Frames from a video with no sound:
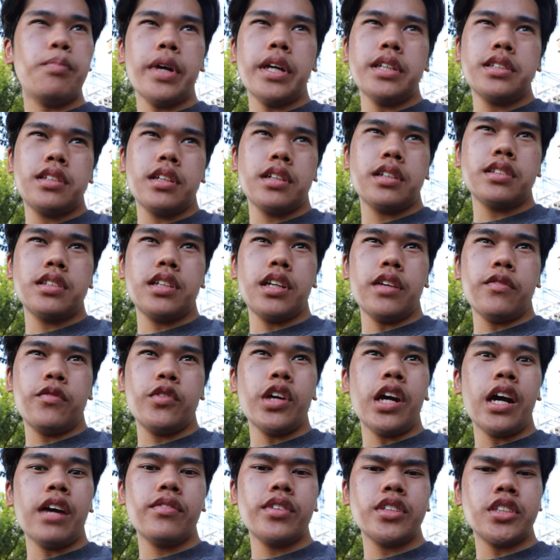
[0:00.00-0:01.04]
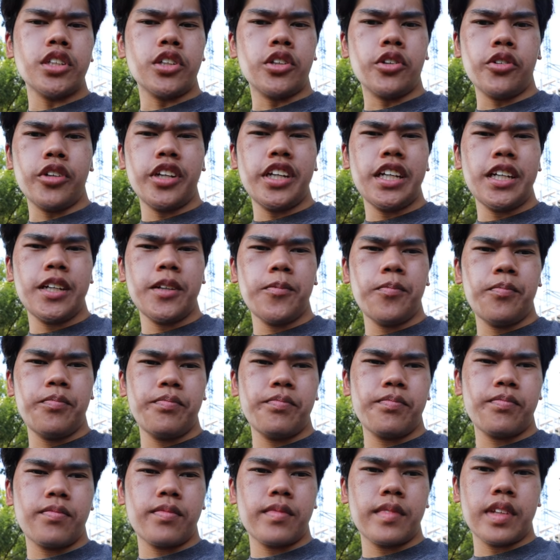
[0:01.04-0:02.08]
basically if you have a degree
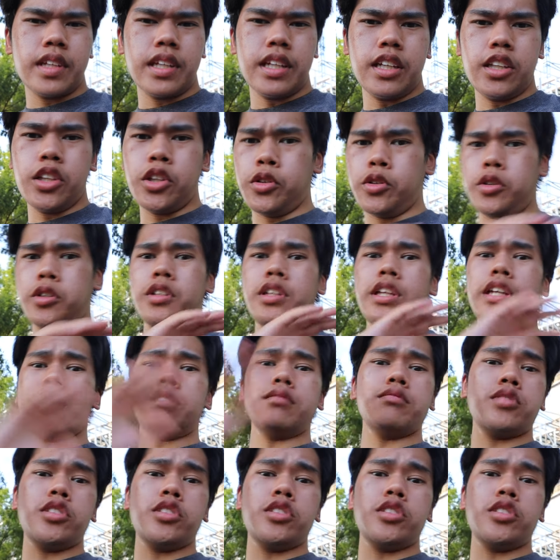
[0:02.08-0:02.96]
you're like